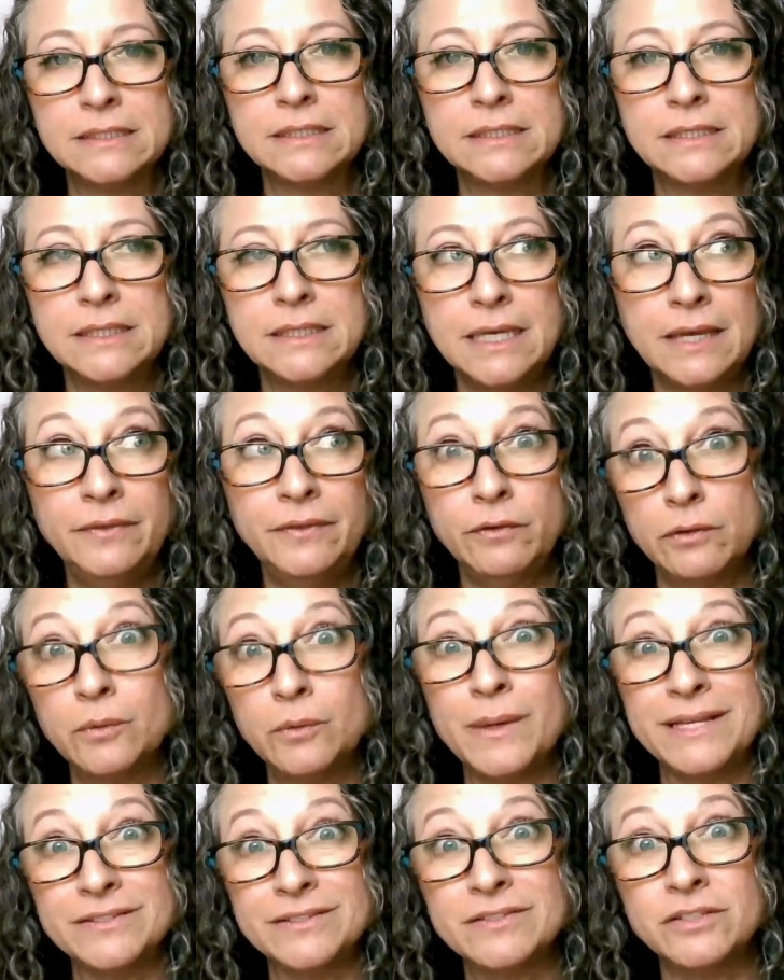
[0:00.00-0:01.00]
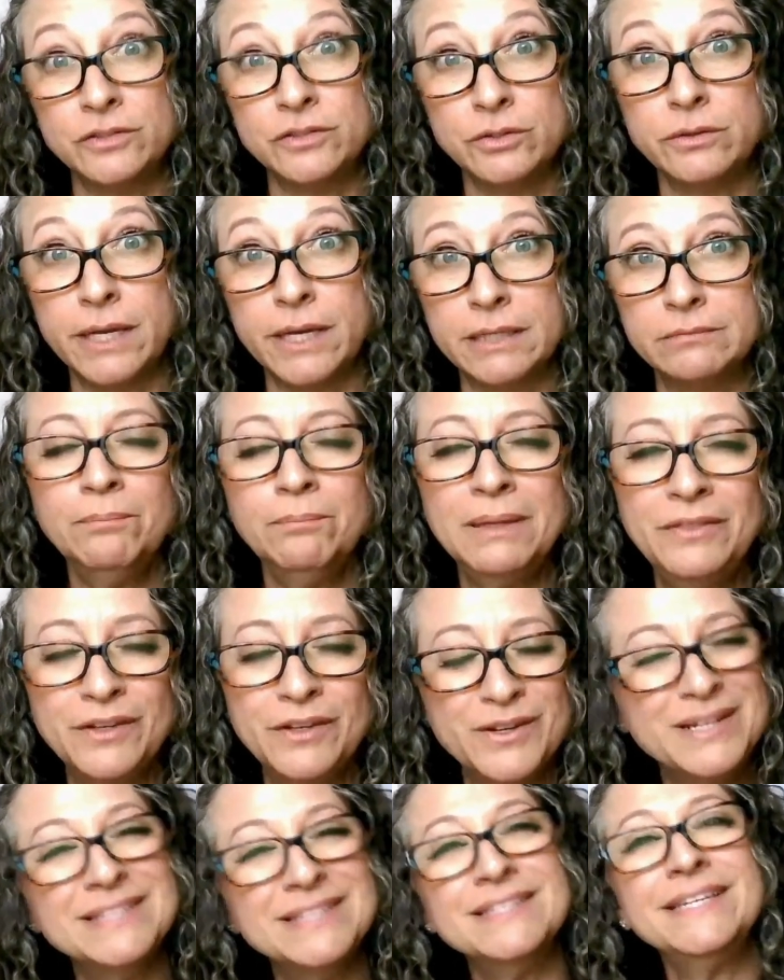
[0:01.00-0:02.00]
And there are ways to do that. But there
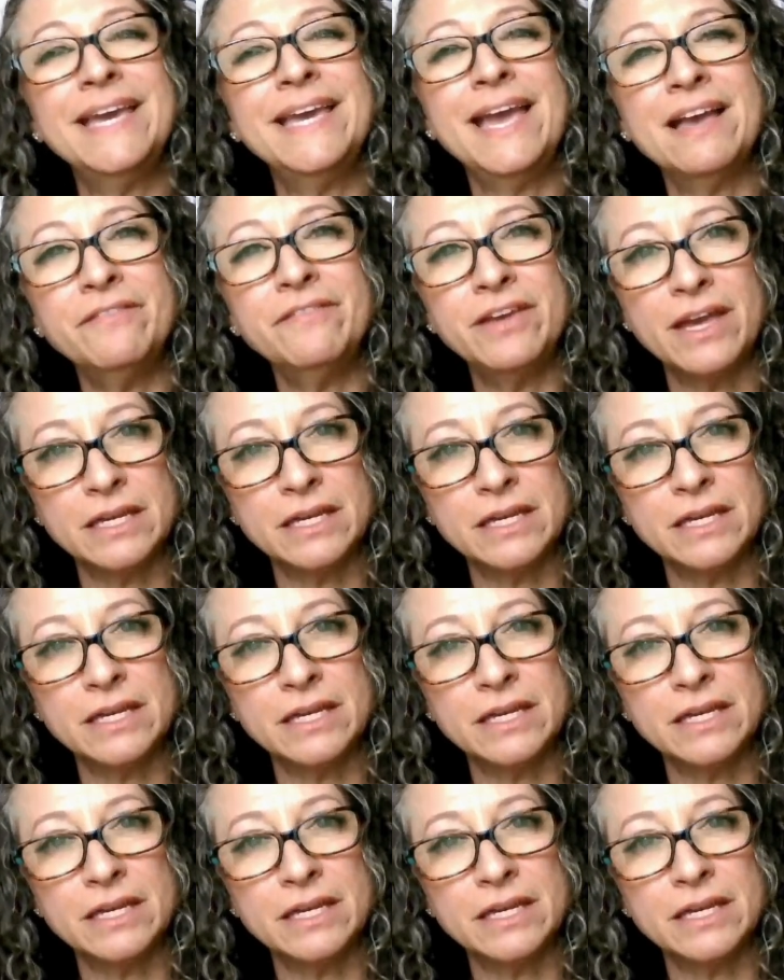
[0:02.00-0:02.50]
is a caveat